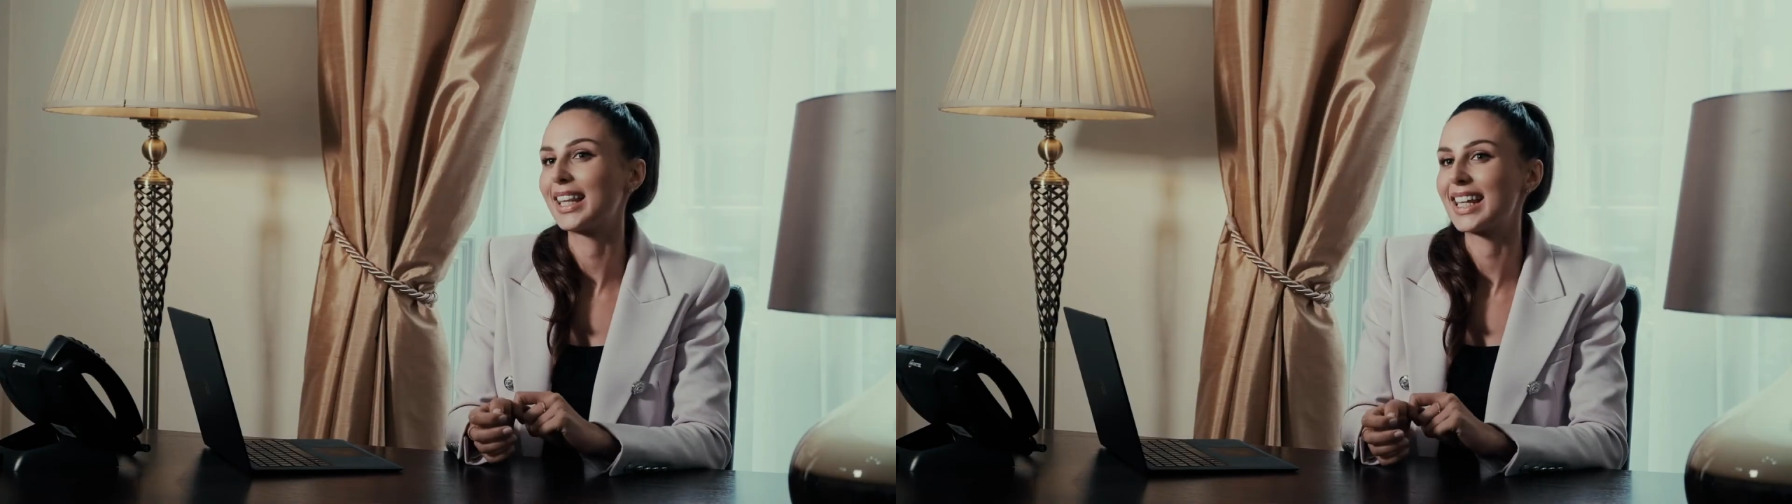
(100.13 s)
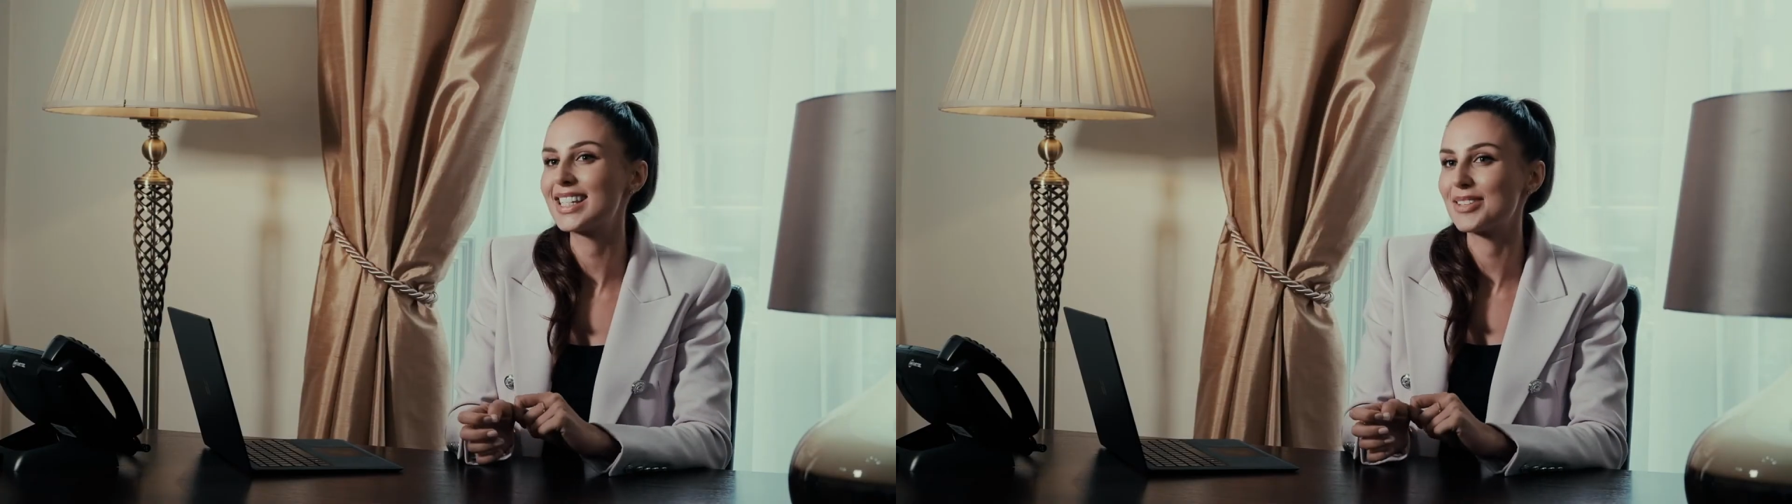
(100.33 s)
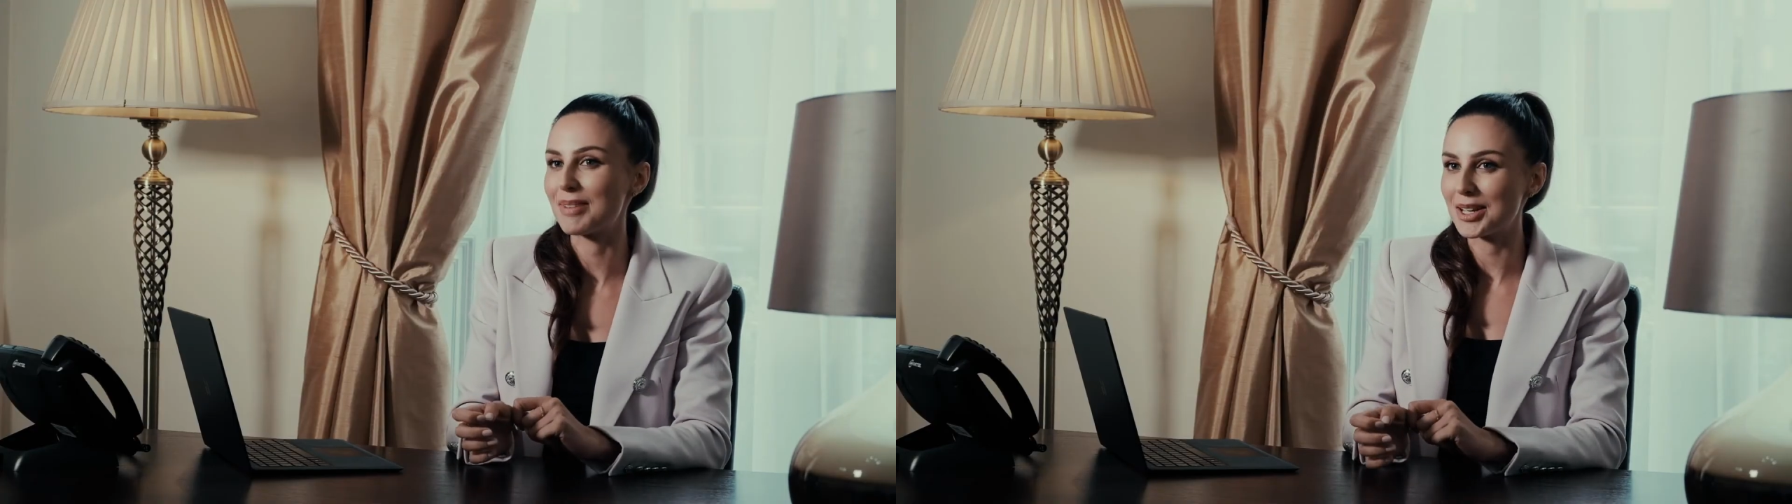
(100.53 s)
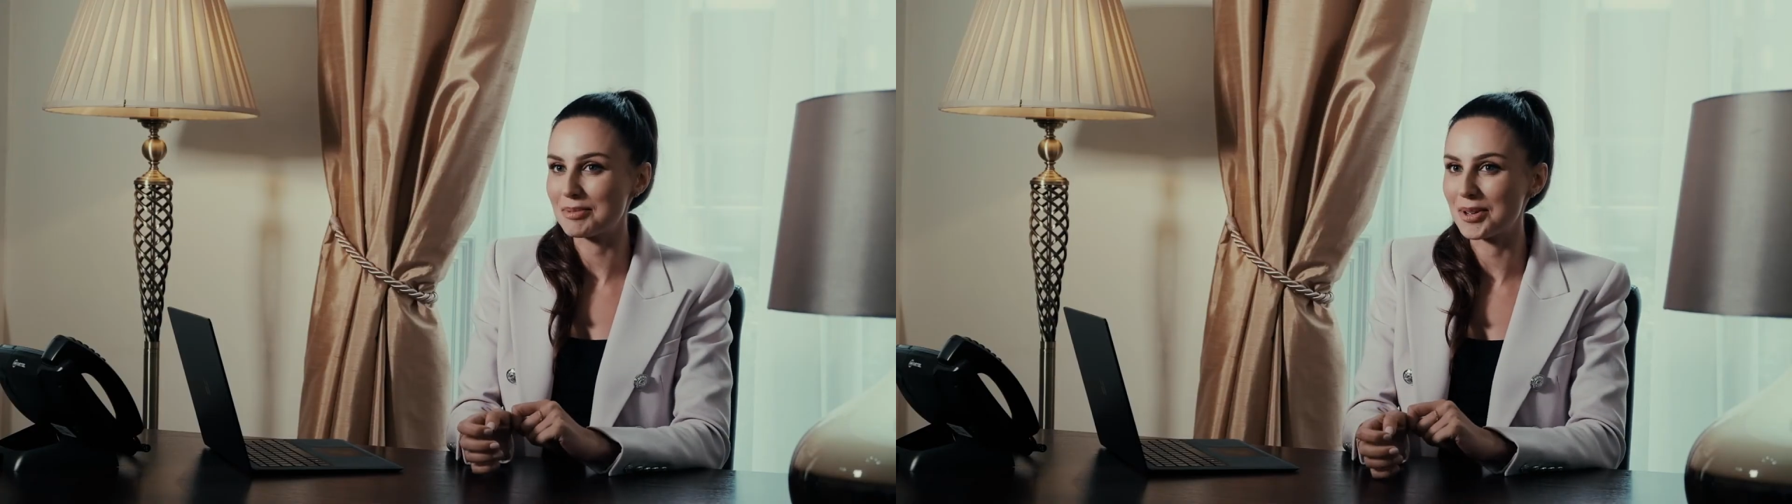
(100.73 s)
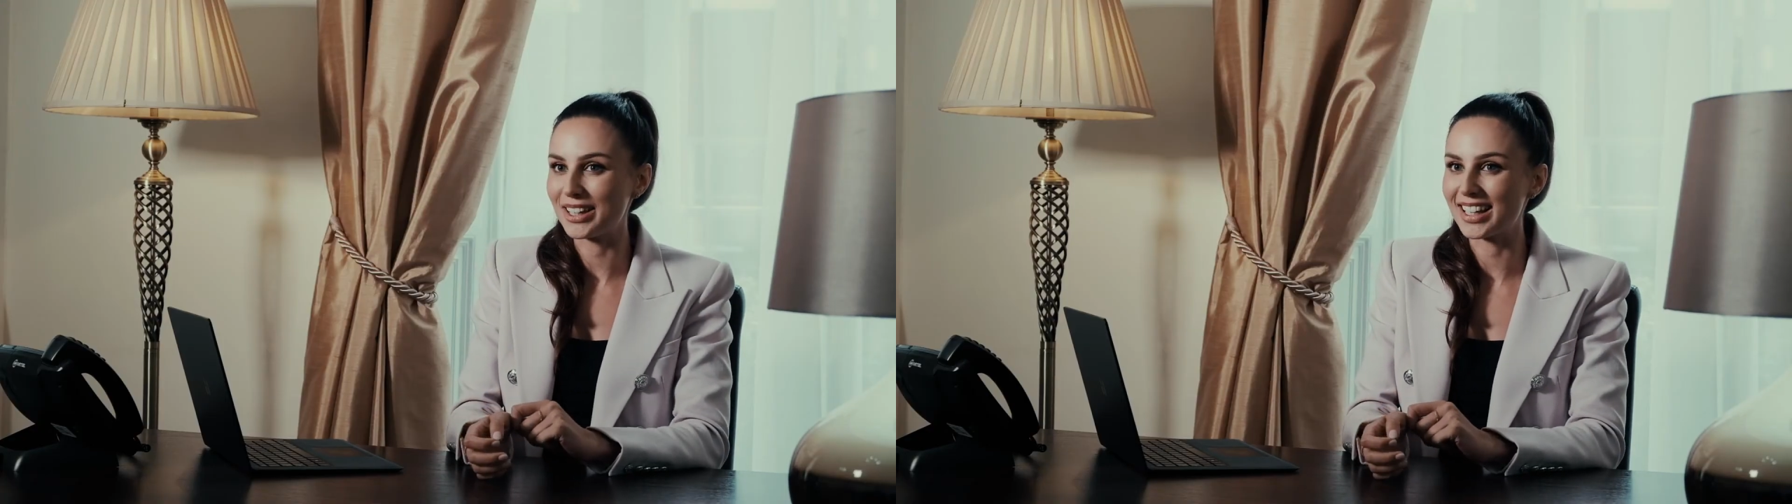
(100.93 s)
this in my
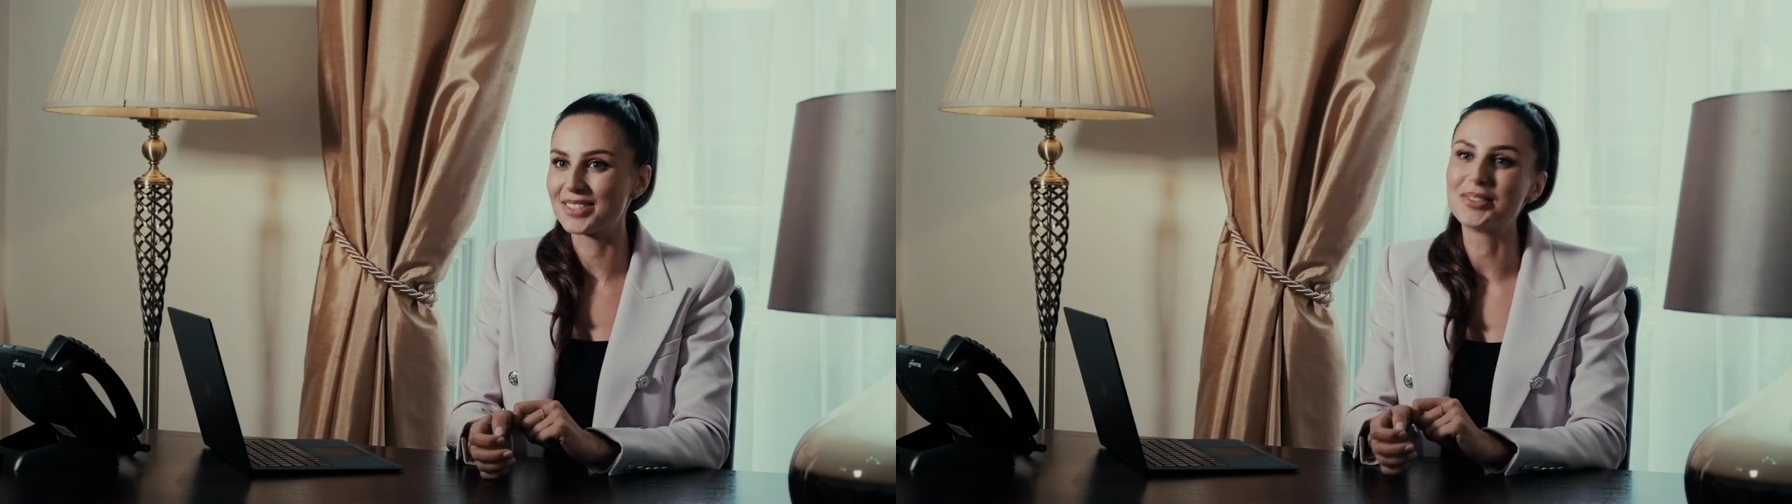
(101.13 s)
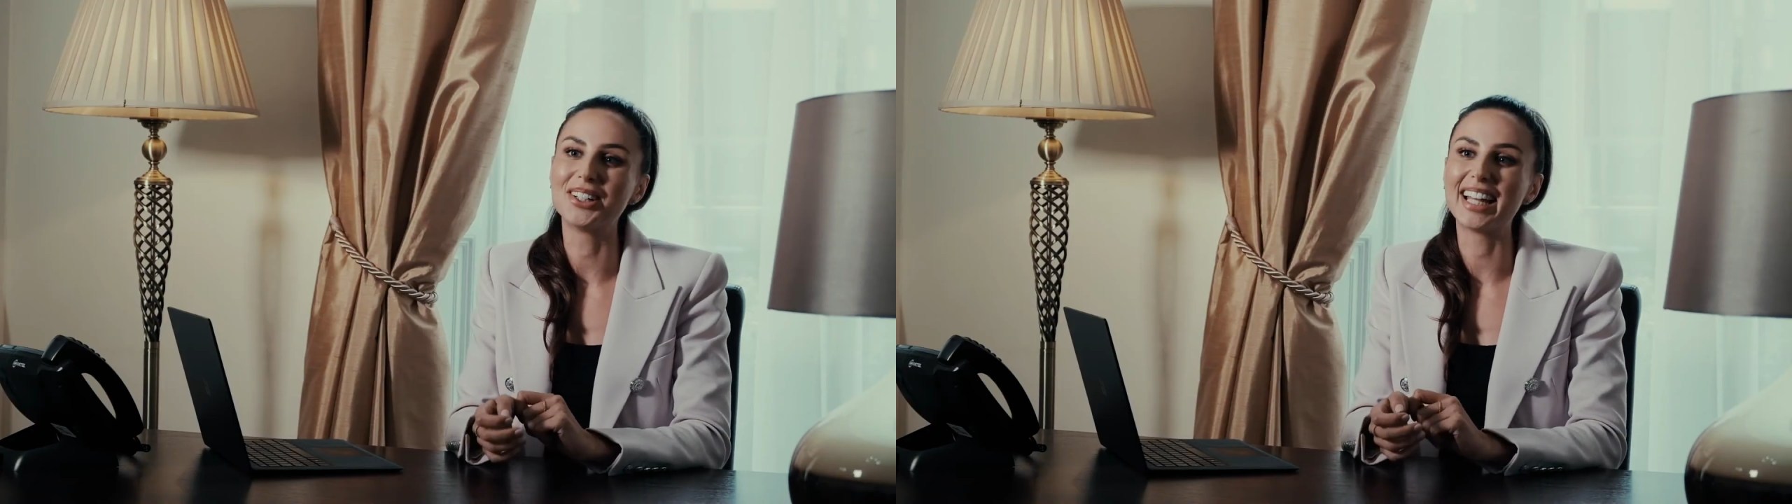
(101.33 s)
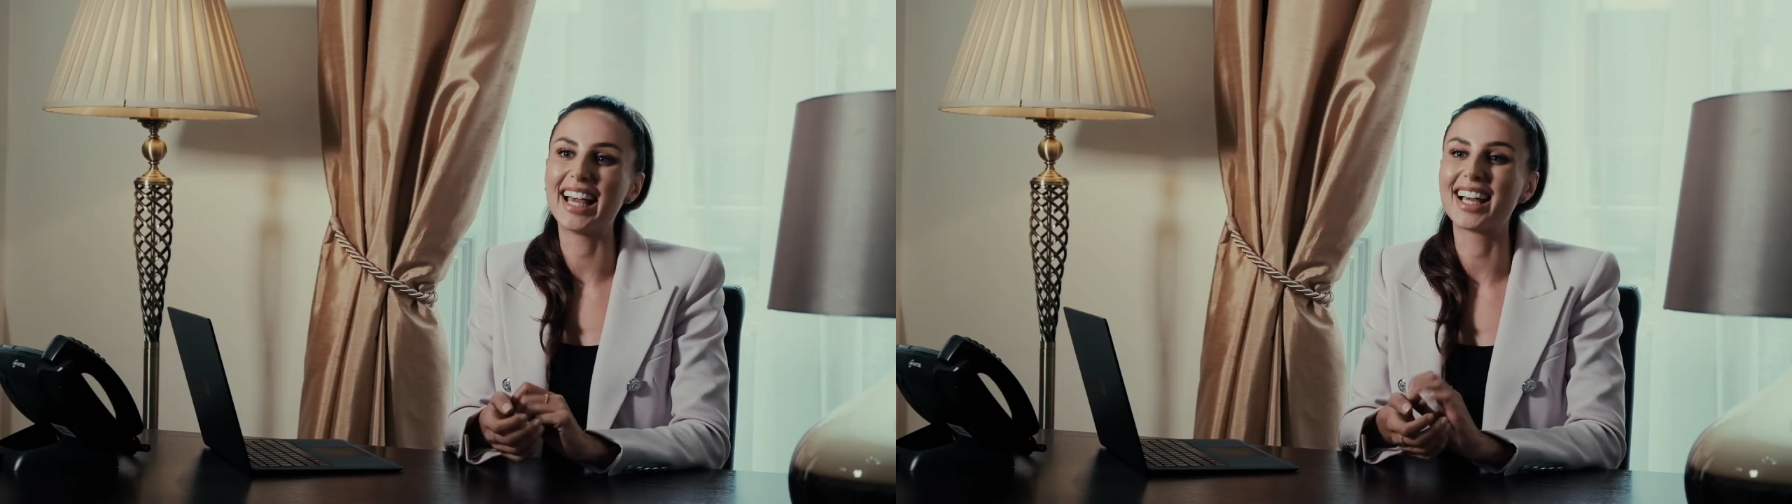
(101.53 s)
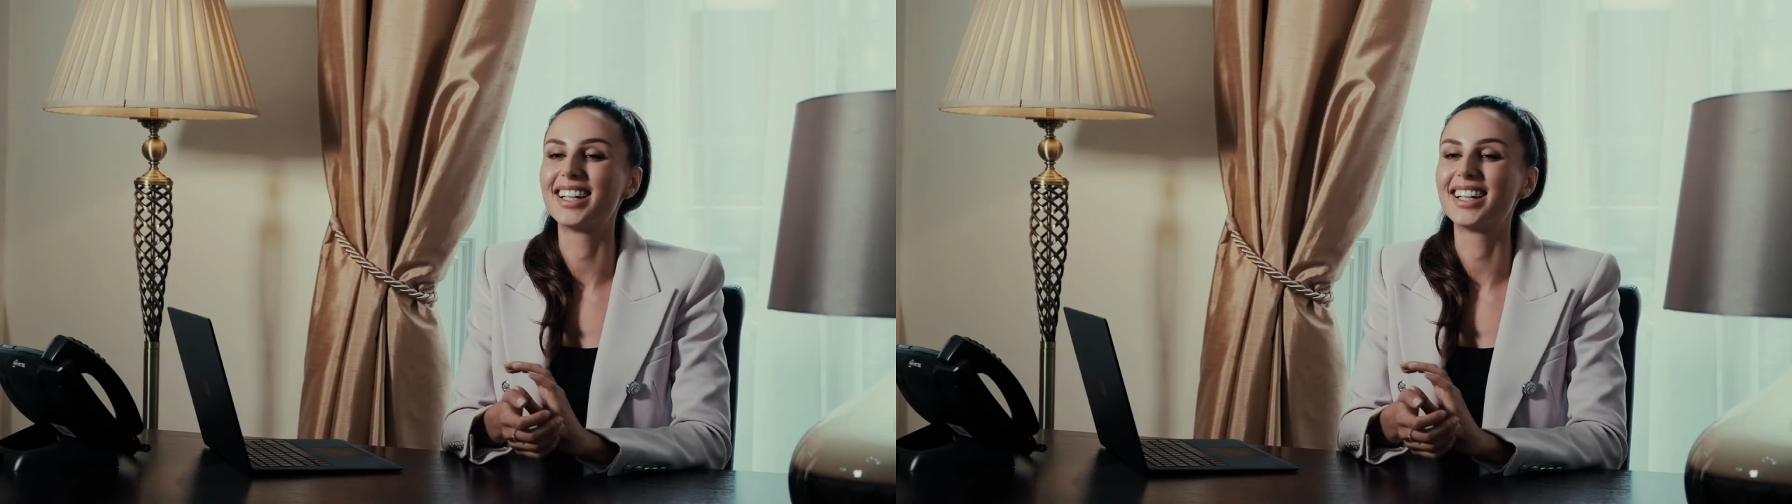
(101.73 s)
smoothie in the morning.